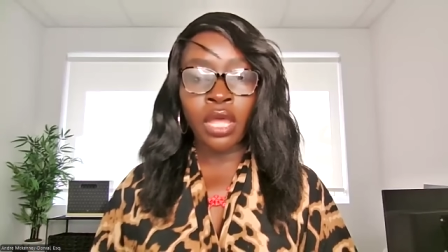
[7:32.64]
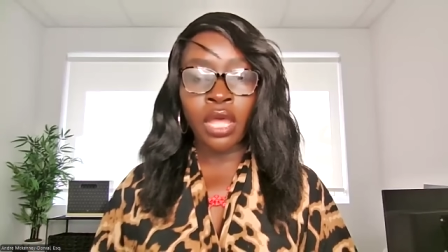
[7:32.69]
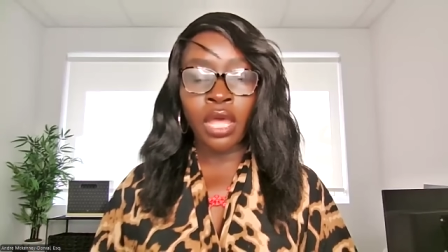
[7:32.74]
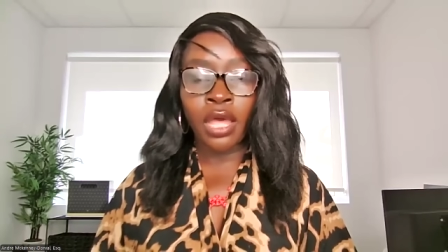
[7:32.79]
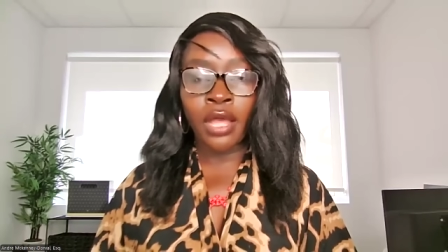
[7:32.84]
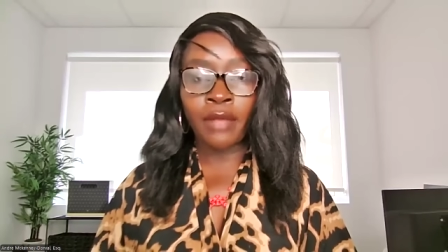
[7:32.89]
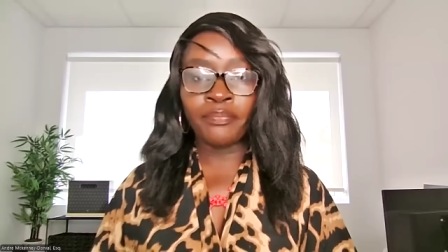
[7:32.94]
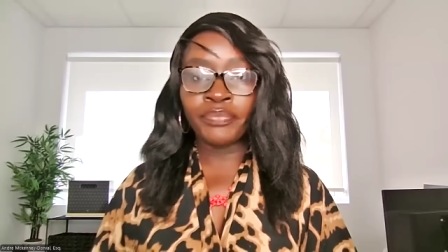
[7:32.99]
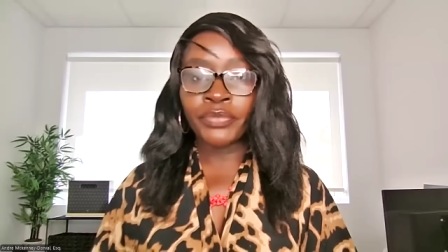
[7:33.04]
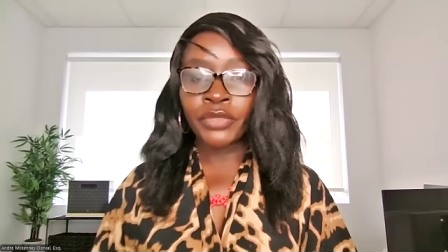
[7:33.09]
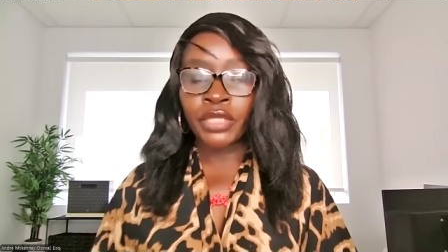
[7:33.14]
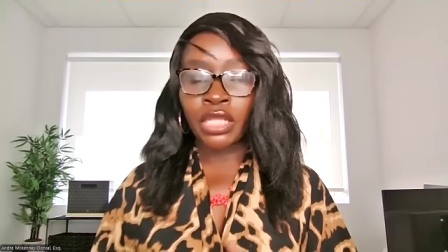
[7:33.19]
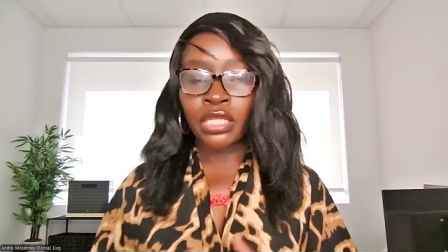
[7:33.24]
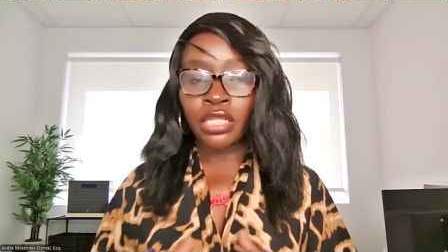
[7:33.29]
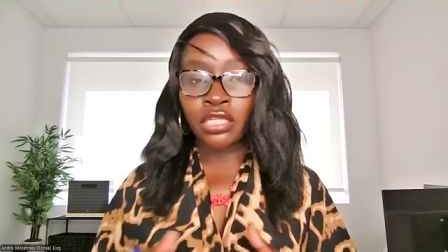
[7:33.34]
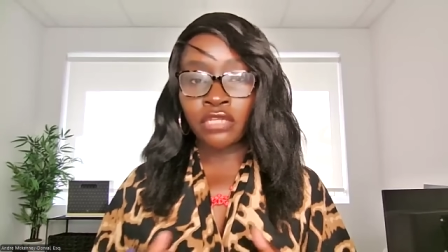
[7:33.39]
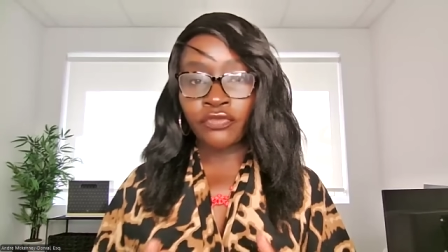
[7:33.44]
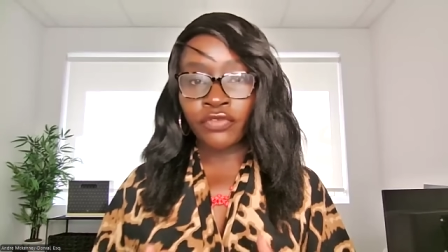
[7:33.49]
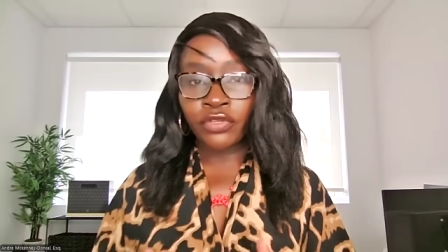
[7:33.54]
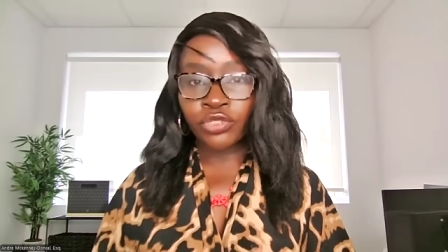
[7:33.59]
An
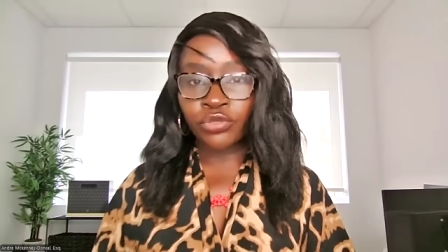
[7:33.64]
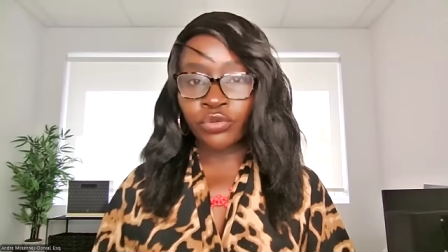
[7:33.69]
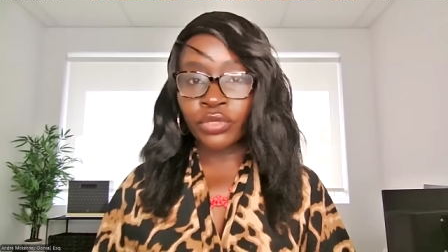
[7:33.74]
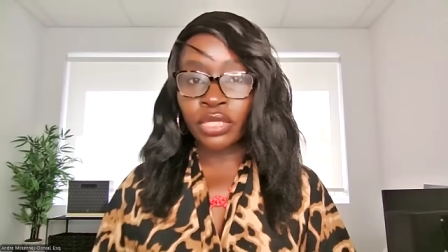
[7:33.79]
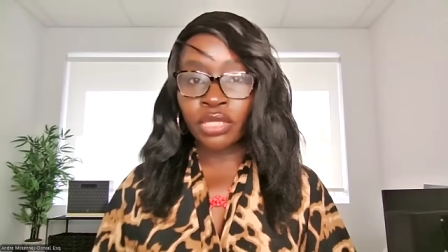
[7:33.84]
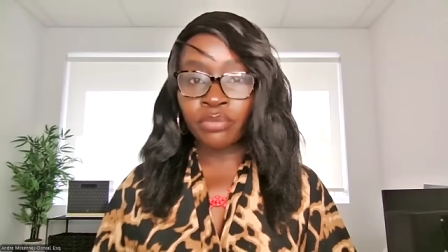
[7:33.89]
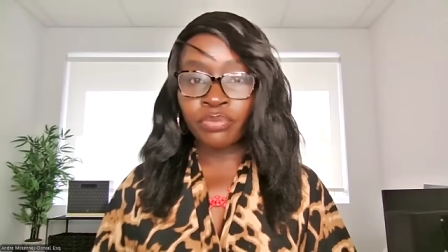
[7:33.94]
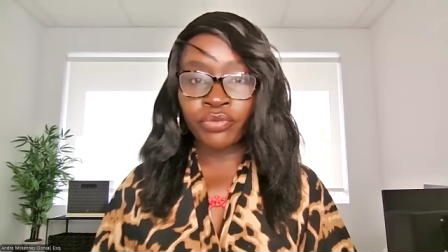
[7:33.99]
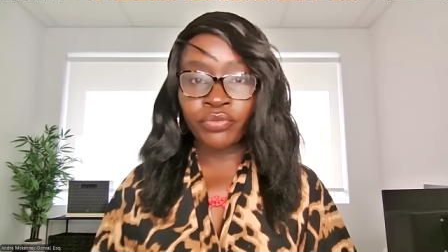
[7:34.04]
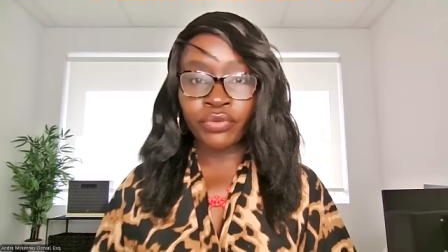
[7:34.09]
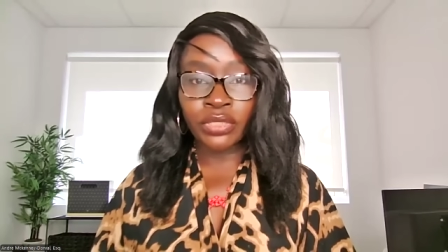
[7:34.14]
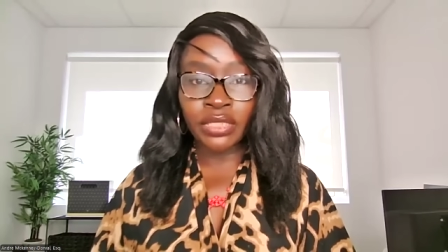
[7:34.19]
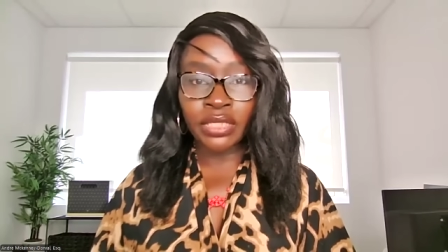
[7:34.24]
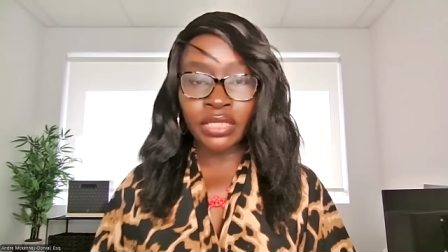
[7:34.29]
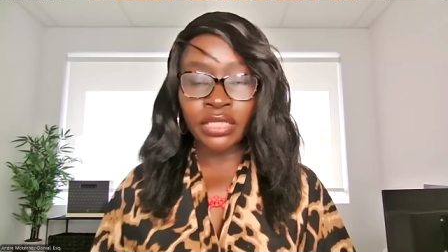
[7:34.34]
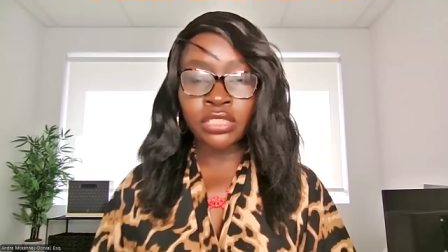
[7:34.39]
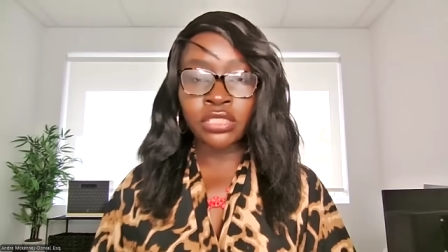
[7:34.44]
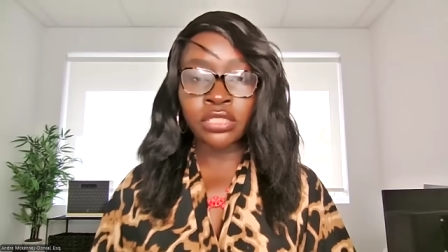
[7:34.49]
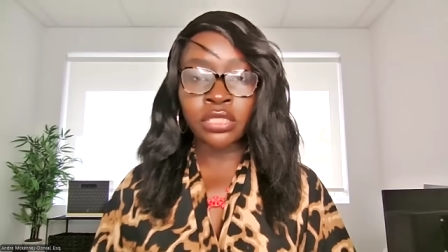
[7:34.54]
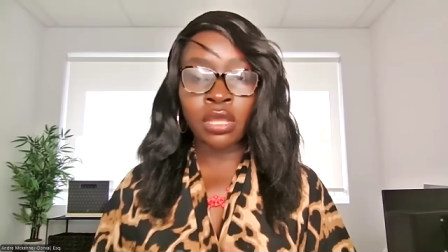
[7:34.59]
individual could be
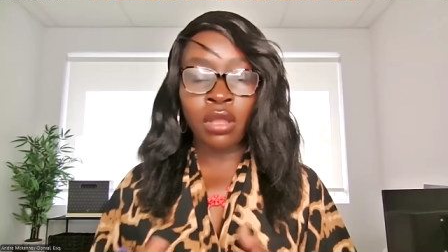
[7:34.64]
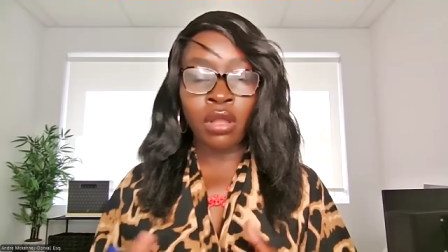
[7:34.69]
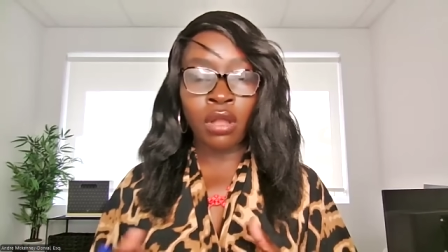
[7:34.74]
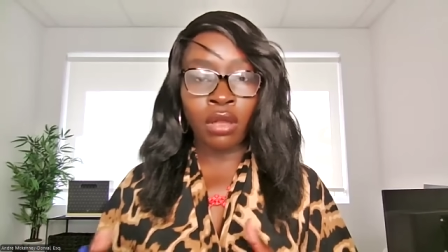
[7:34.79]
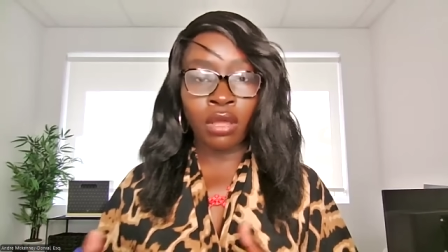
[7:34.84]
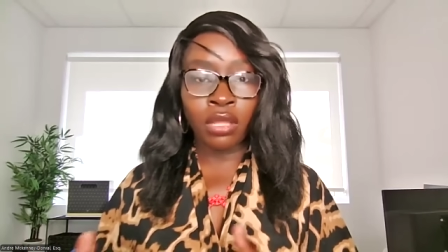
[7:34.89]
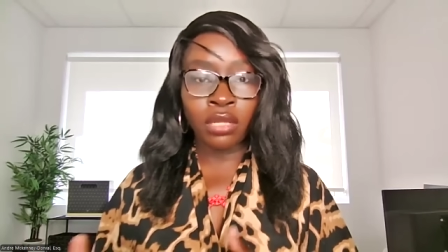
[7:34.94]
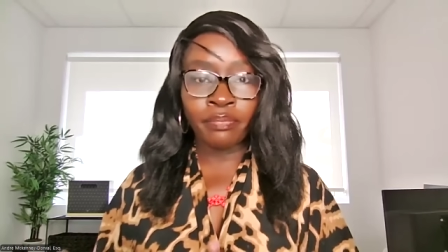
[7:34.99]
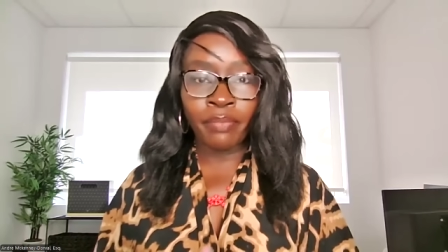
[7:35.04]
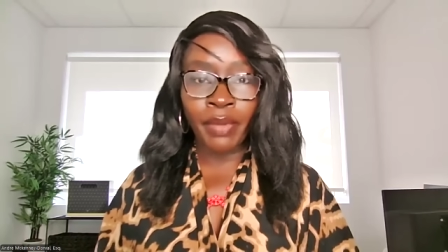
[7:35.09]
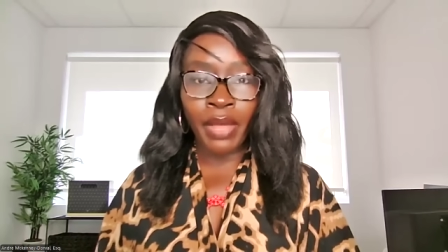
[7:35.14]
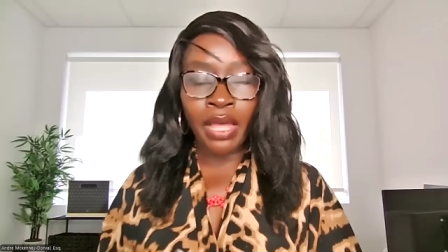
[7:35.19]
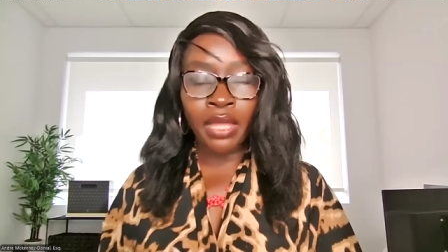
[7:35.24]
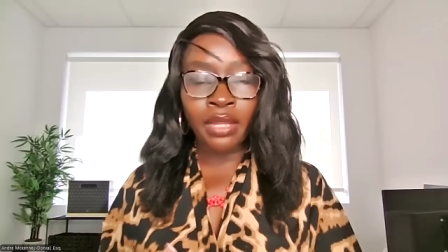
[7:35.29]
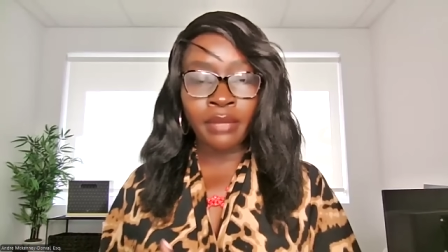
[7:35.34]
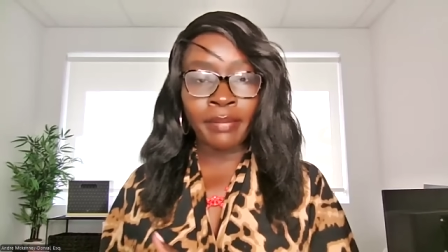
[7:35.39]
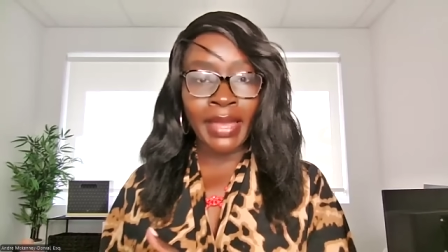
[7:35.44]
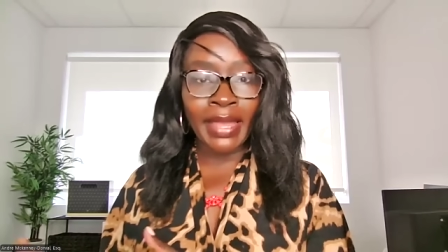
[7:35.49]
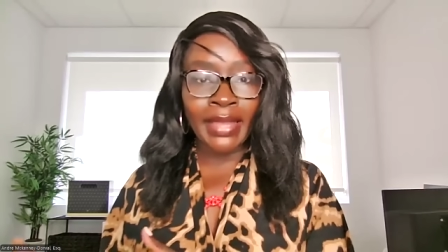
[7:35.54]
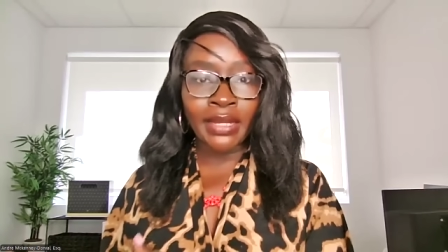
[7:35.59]
released on
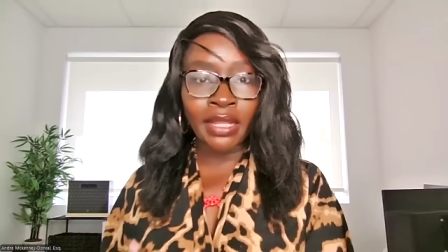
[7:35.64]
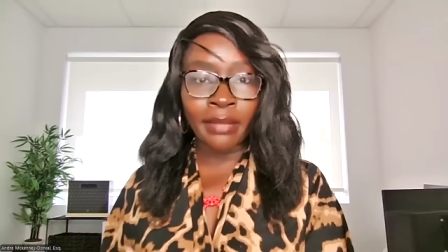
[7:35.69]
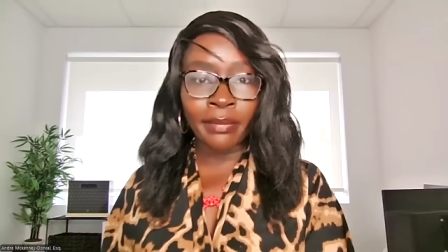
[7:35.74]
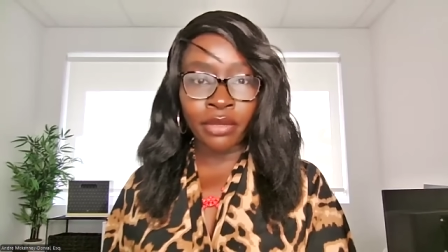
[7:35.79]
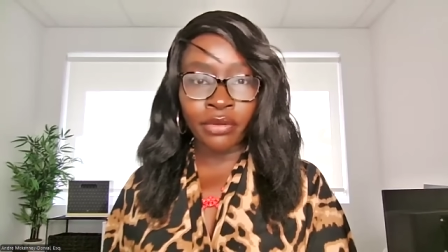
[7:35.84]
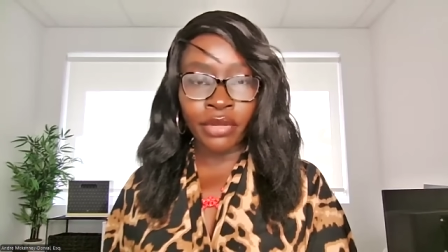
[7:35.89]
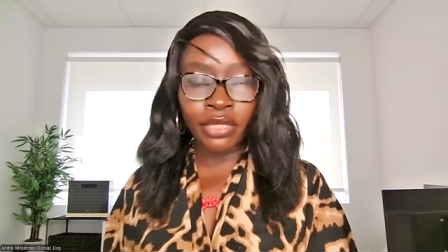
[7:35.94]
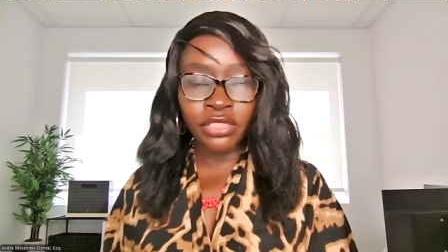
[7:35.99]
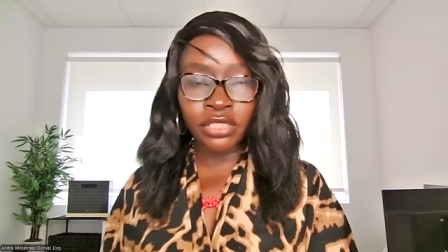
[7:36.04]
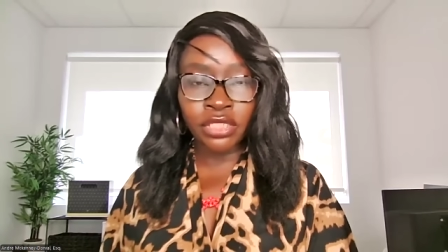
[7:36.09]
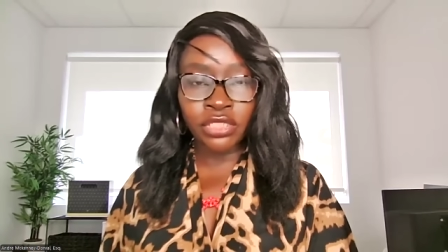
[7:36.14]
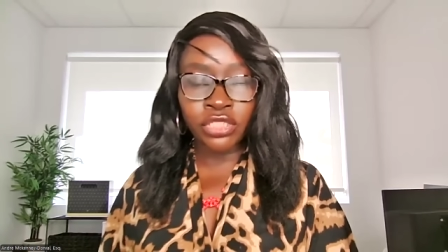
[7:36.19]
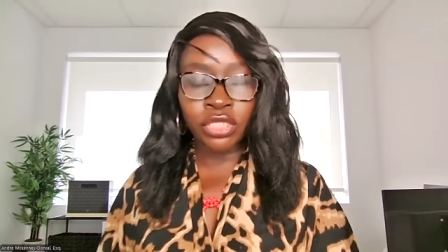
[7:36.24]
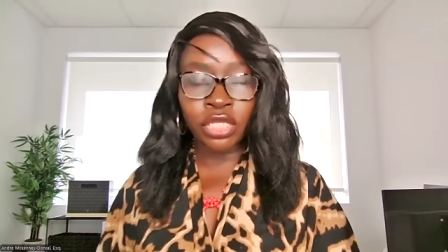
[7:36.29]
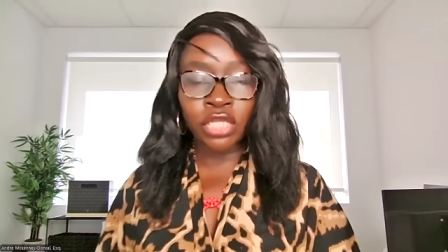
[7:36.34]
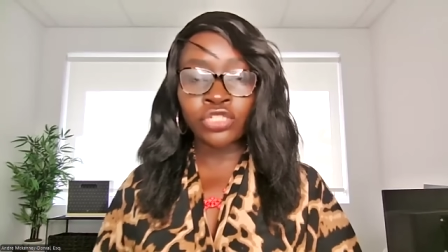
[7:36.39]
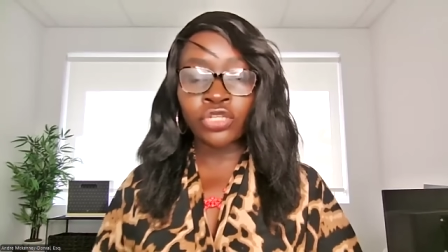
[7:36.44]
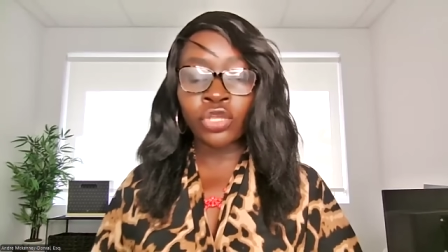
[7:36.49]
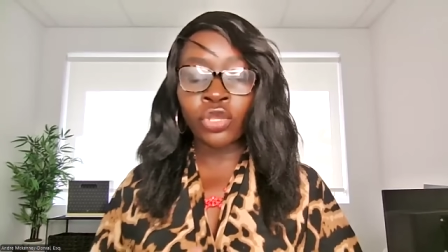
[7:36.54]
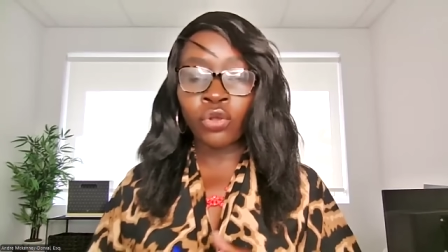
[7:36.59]
bond by an immigration
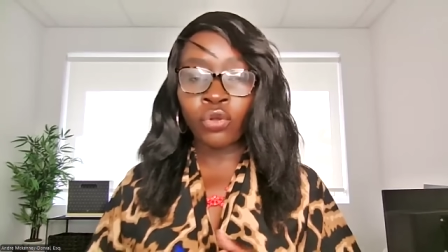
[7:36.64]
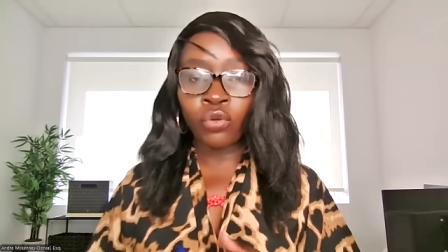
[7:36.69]
judge